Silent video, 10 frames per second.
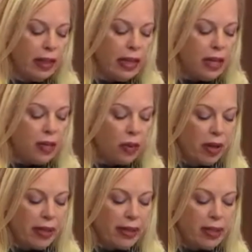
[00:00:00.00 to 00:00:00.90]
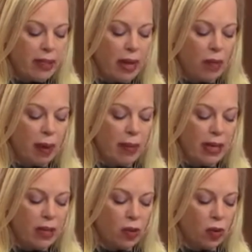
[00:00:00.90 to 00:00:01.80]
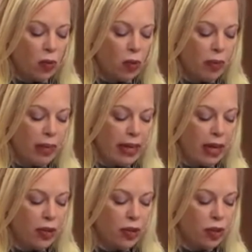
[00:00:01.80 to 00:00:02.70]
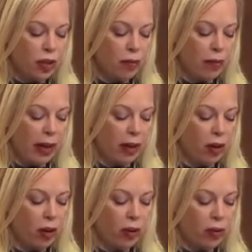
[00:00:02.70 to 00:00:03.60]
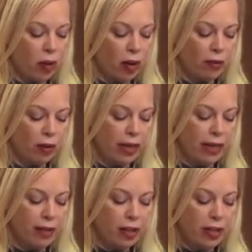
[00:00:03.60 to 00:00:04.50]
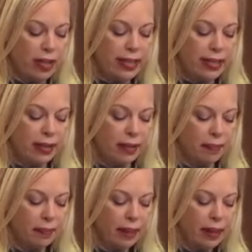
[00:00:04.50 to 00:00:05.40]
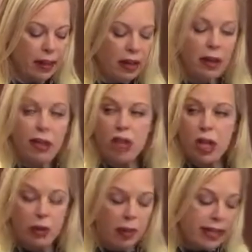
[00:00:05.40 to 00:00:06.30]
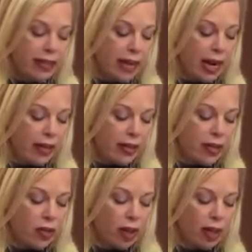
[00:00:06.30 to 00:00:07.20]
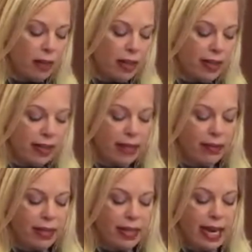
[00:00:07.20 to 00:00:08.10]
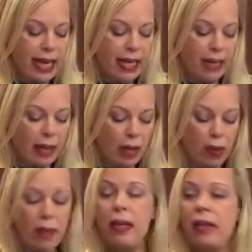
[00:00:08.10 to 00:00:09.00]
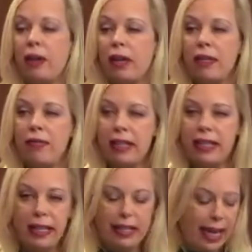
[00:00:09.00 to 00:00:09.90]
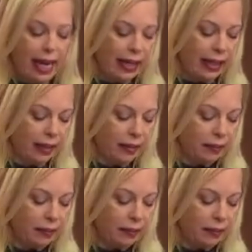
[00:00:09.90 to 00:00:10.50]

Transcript: He noted that this meant women as a group were being underserved by the current wrongful conviction system. The gender-based analysis document doesn't even state how many women are convicted in Canada.